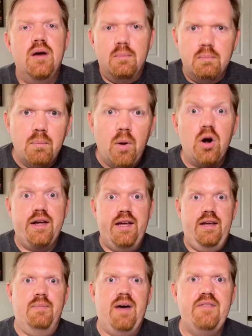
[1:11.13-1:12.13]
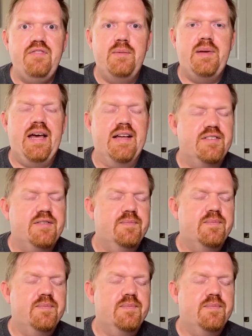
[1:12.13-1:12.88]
market my VBS.